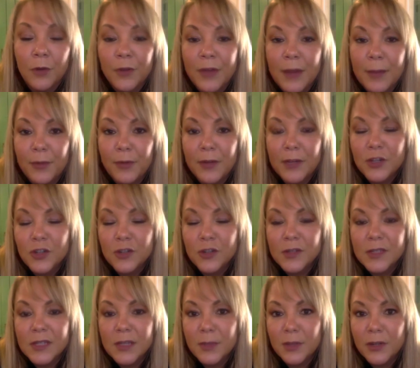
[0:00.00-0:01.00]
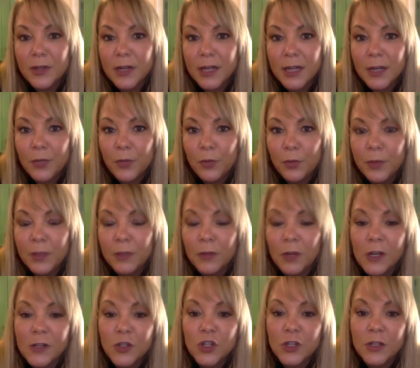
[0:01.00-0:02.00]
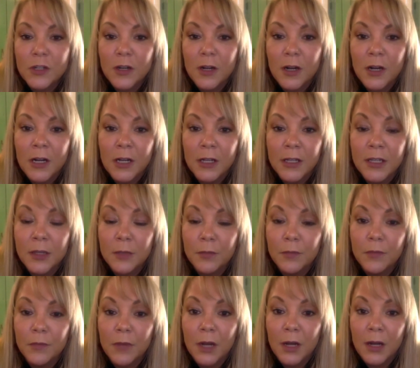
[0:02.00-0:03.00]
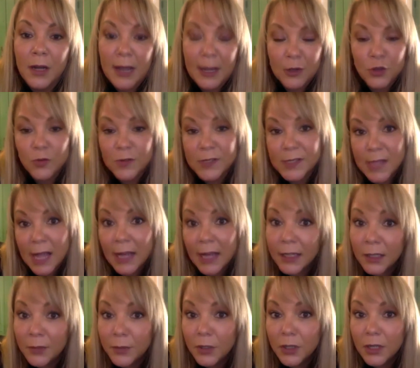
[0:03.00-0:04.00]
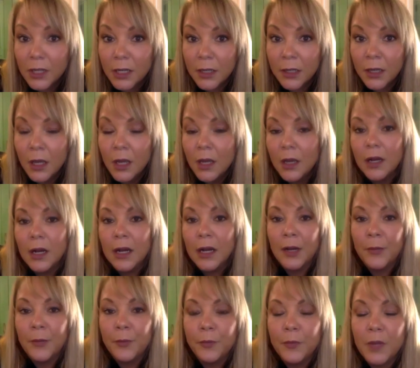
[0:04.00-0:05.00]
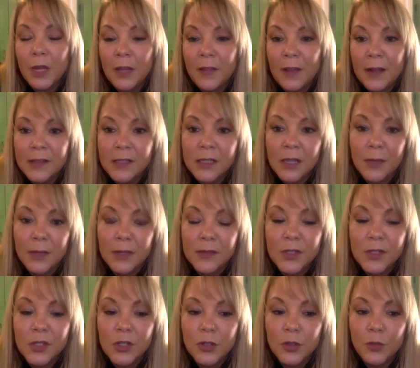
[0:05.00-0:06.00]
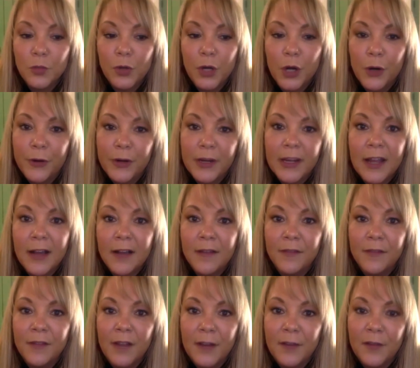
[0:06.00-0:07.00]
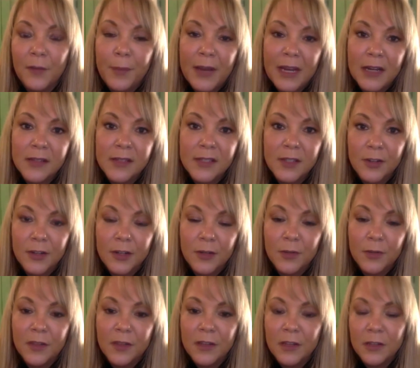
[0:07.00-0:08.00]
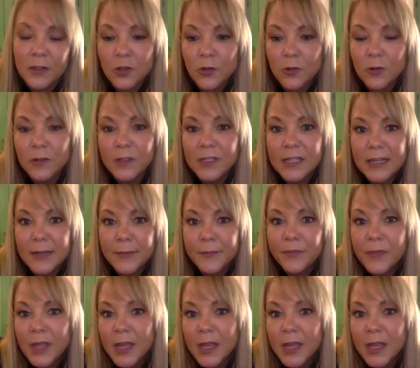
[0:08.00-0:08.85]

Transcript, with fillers: the growth operations community will be launching a, an actual Slack community, um, and that's coming soon. We already have kind of a beta started with the internal